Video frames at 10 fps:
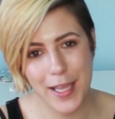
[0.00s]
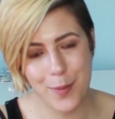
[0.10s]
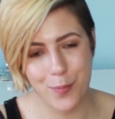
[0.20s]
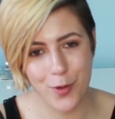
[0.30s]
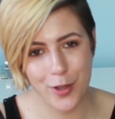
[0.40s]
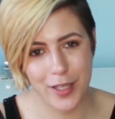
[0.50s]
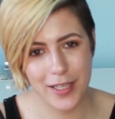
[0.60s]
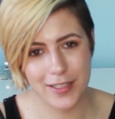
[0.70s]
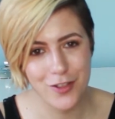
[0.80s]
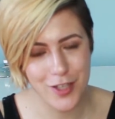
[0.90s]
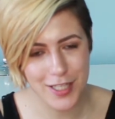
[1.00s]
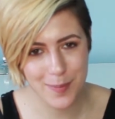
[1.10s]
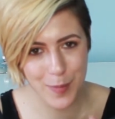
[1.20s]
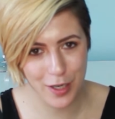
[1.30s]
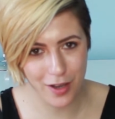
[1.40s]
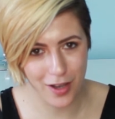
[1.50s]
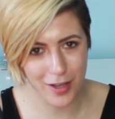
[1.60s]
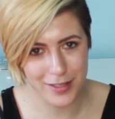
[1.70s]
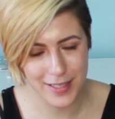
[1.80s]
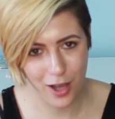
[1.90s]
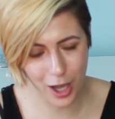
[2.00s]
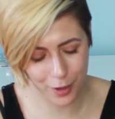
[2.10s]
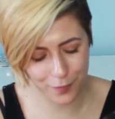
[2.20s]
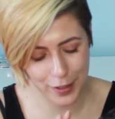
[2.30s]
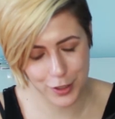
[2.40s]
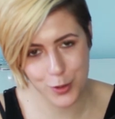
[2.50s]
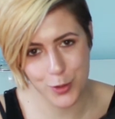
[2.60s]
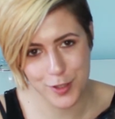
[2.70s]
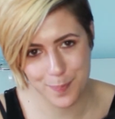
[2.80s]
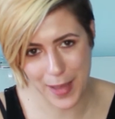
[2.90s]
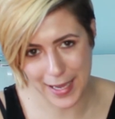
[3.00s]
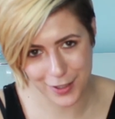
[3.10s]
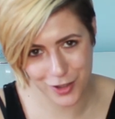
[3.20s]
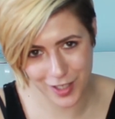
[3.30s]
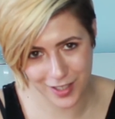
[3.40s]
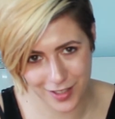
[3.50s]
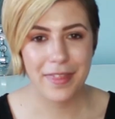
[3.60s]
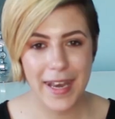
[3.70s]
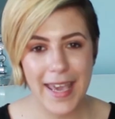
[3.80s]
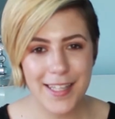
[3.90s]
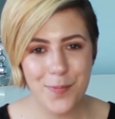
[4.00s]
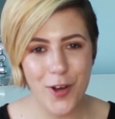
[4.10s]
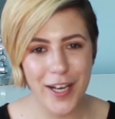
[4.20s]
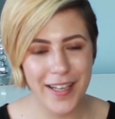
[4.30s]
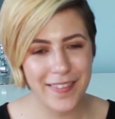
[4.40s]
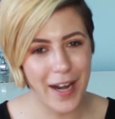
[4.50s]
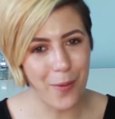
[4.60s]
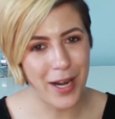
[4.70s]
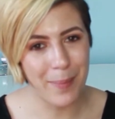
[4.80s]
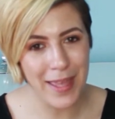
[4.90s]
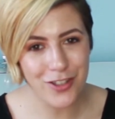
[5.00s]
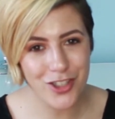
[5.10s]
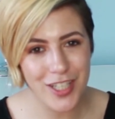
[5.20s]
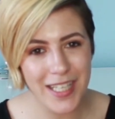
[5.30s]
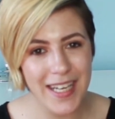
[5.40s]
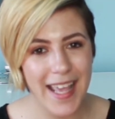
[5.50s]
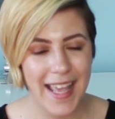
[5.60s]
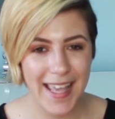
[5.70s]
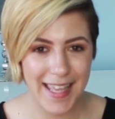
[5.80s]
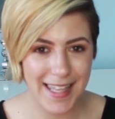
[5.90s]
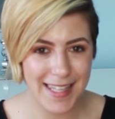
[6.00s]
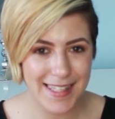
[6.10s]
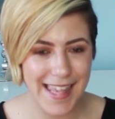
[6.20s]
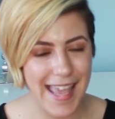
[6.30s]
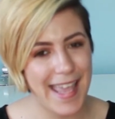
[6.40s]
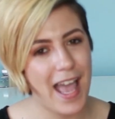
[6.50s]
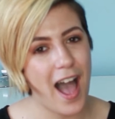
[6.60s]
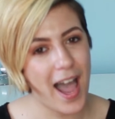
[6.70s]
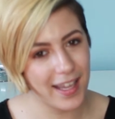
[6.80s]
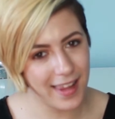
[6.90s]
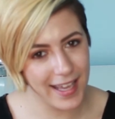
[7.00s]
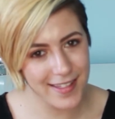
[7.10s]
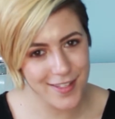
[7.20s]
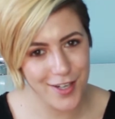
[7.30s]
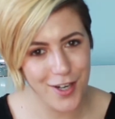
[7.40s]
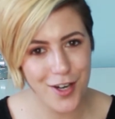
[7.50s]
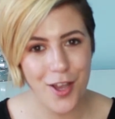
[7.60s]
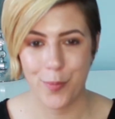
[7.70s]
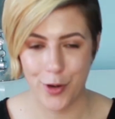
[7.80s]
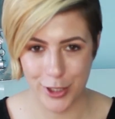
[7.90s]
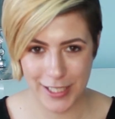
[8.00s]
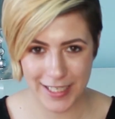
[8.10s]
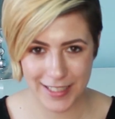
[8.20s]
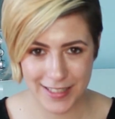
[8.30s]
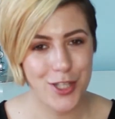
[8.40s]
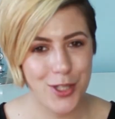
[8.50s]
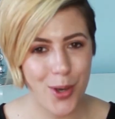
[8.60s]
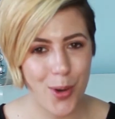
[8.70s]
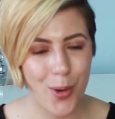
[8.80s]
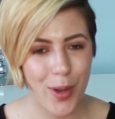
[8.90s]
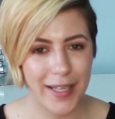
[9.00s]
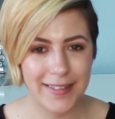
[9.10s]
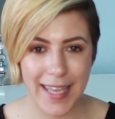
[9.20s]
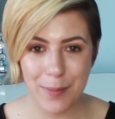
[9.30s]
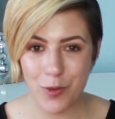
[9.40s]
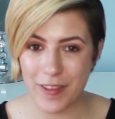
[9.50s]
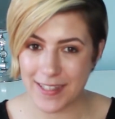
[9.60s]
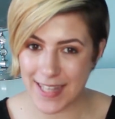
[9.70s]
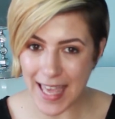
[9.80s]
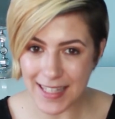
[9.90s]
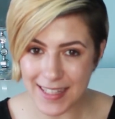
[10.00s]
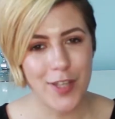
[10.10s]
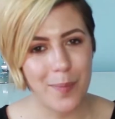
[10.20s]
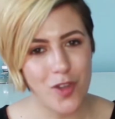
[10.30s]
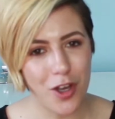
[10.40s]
a product just because of a cute packaging. The next product that I want to mention is a highlighter product. So it came with a set. So I'm